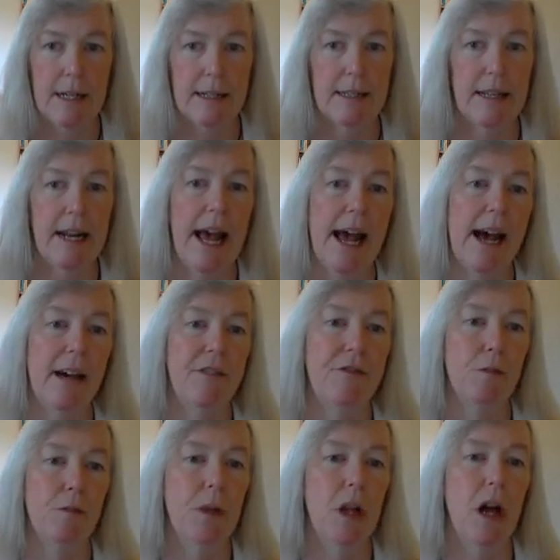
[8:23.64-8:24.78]
That's an
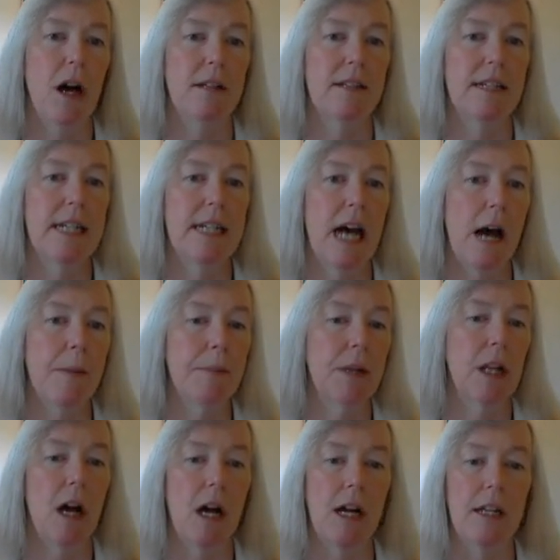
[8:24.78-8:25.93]
adverb clause, a time
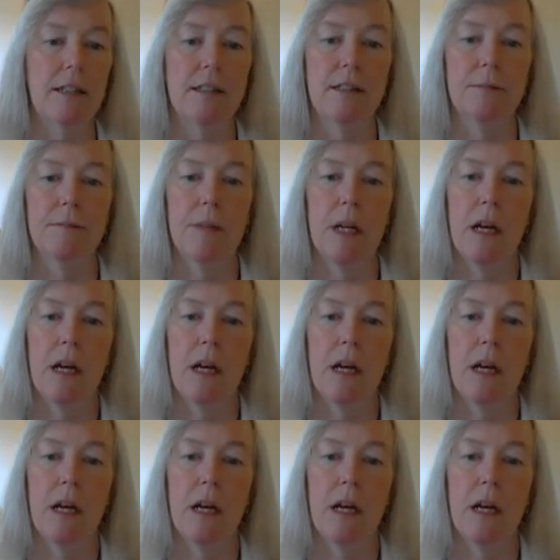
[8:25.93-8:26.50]
clause.